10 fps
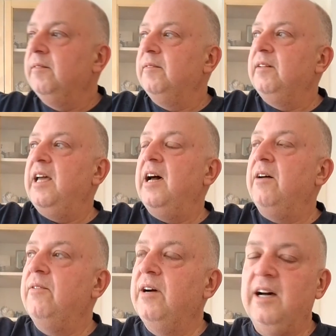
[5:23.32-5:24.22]

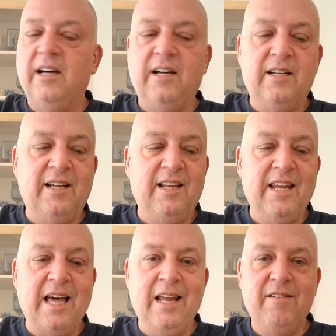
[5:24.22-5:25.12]
Now, a
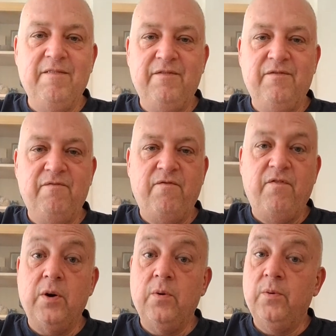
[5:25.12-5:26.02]
lot of
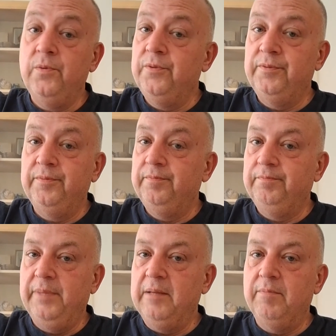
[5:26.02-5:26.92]
phone
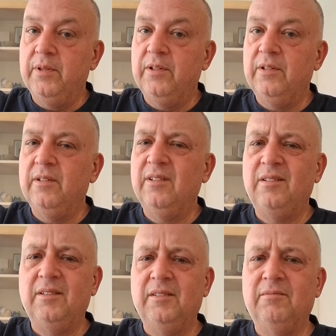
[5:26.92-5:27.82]
people,
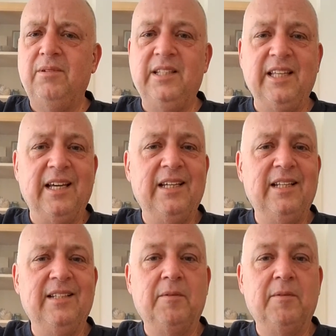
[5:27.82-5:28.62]
and what the hell?